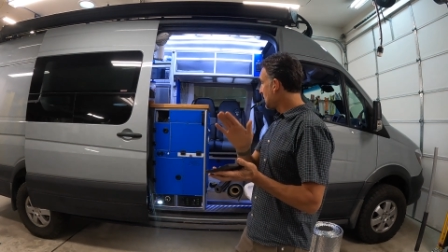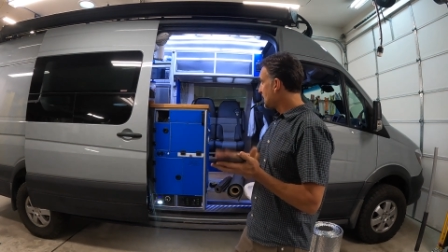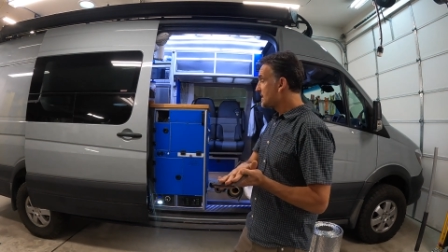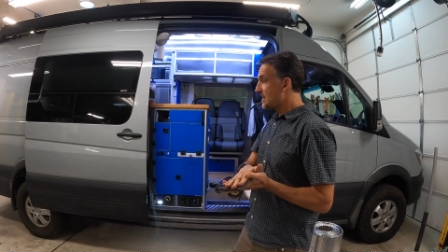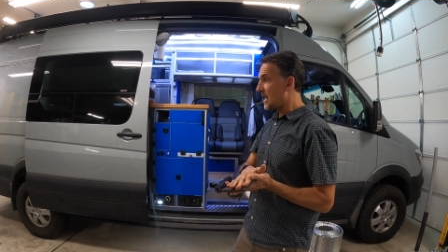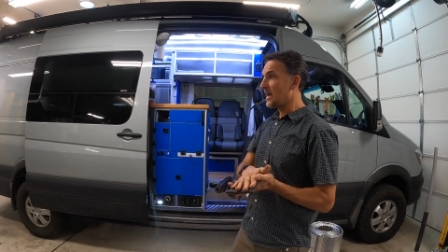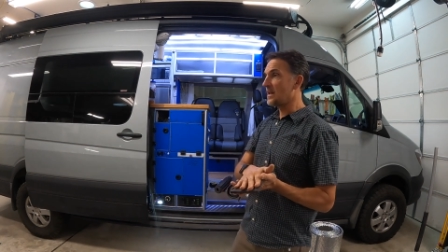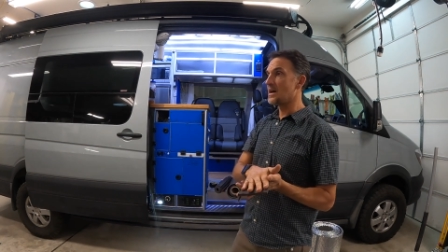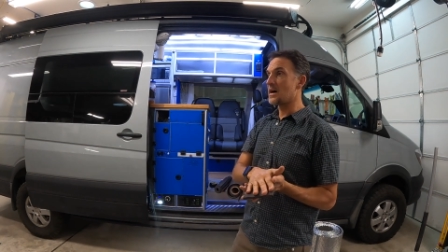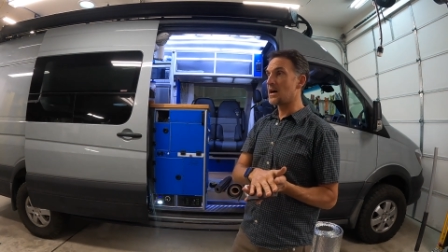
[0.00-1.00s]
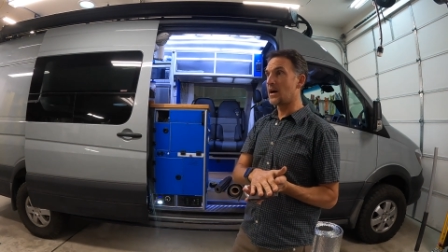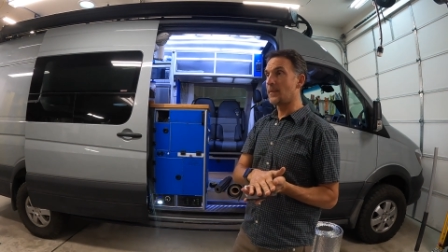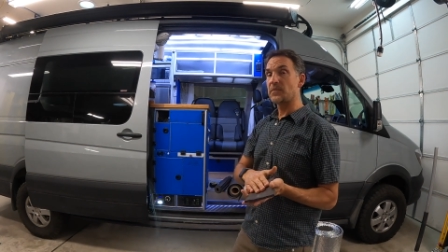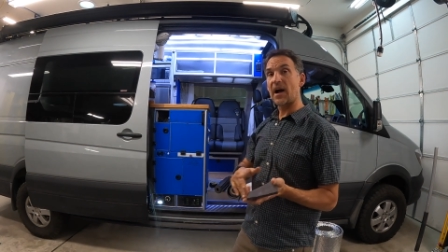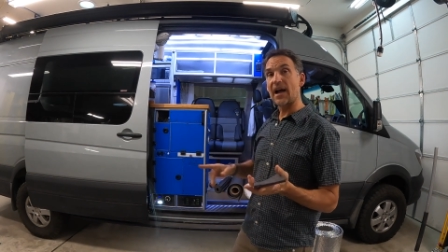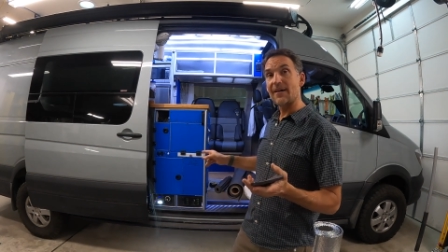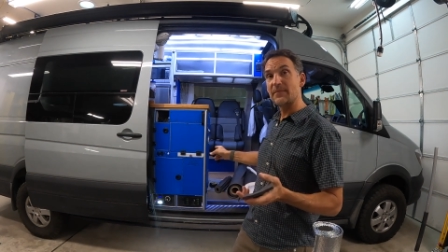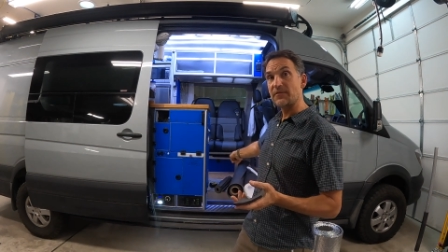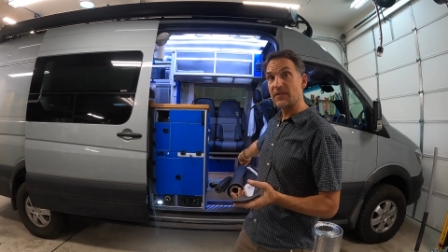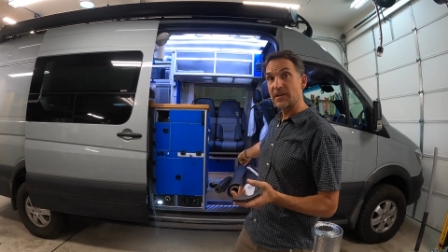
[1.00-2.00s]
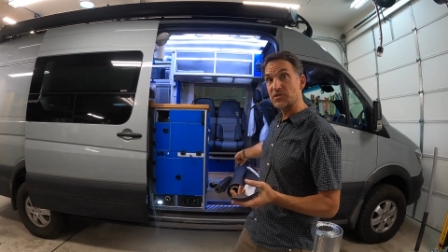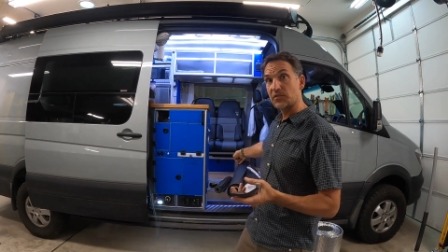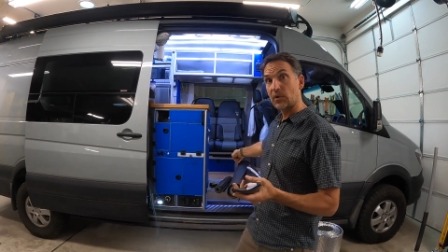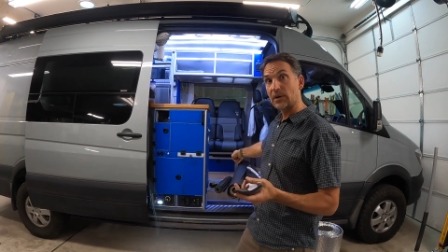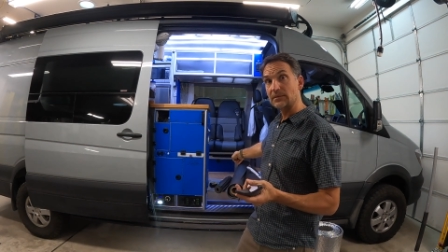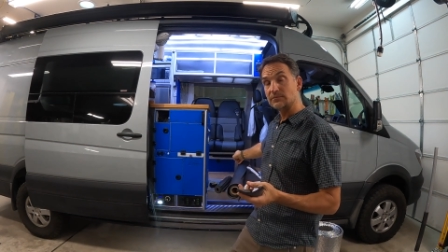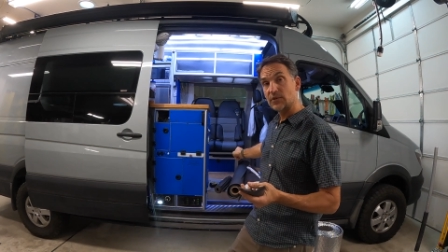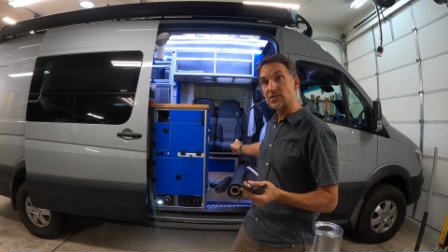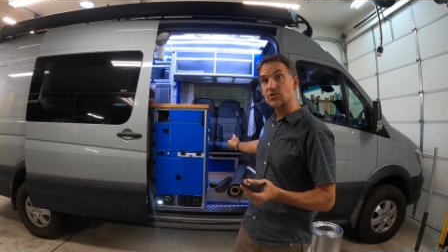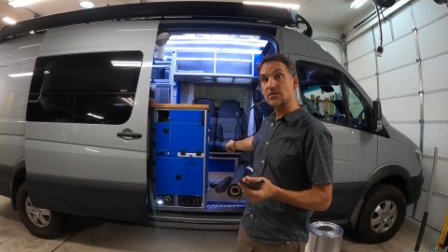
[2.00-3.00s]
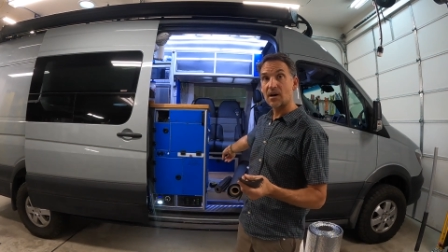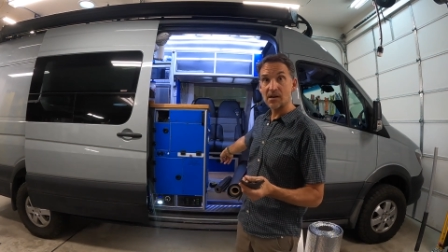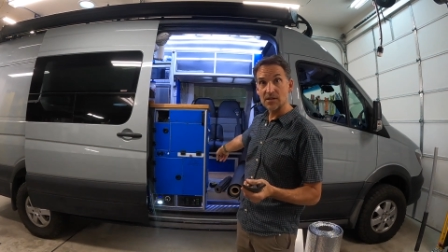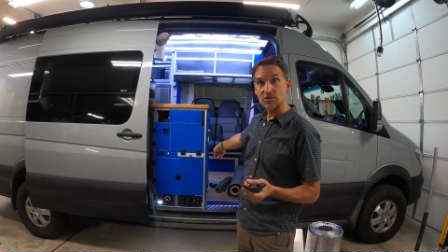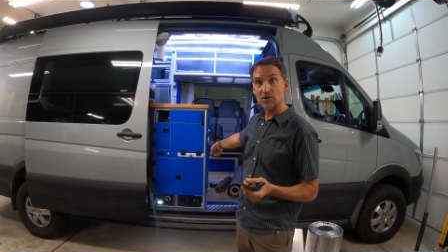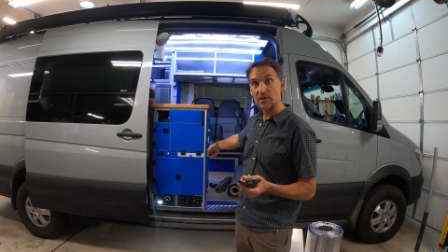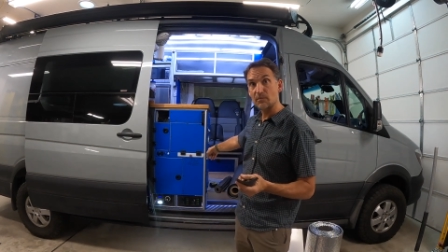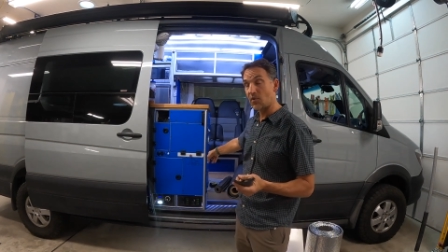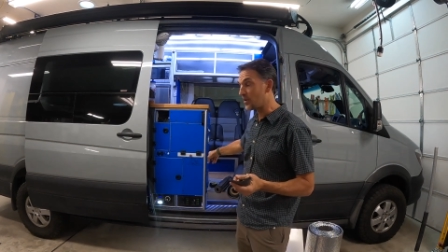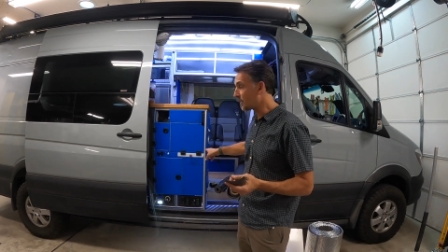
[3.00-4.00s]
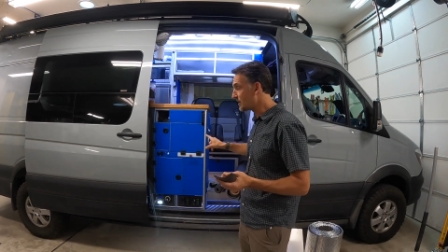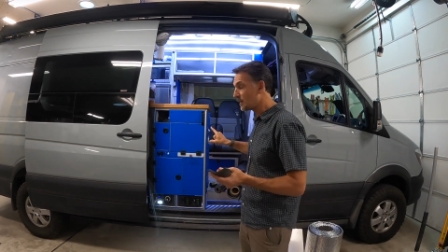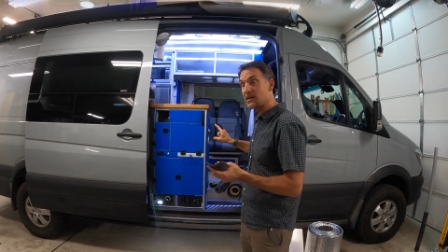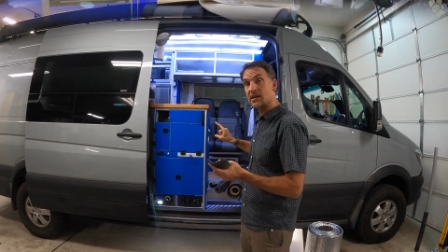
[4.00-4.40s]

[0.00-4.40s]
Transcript: And then I have my finished floor, which I'm going to show you more.